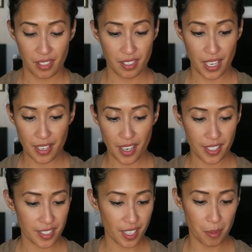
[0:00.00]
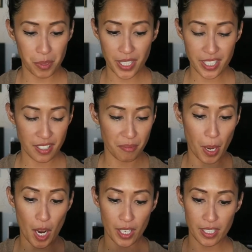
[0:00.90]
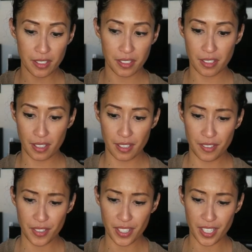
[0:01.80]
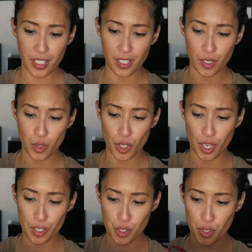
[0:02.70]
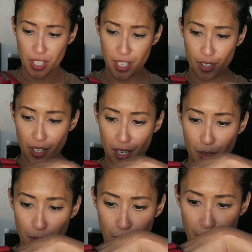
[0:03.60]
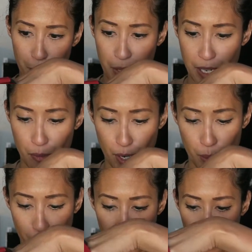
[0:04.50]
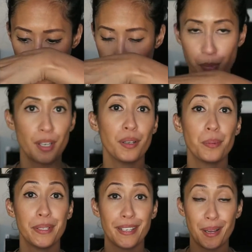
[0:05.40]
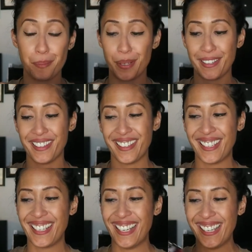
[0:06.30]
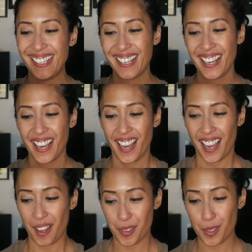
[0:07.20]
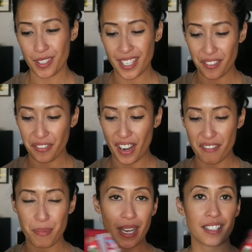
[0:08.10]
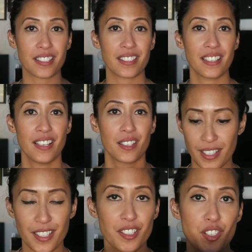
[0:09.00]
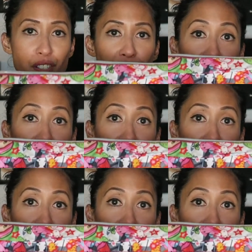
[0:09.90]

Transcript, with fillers: And it's got plenty of pockets and even like a little drawstring area. I don't know, like a mini water bottle, probably not, but um, this is like five bucks. It's just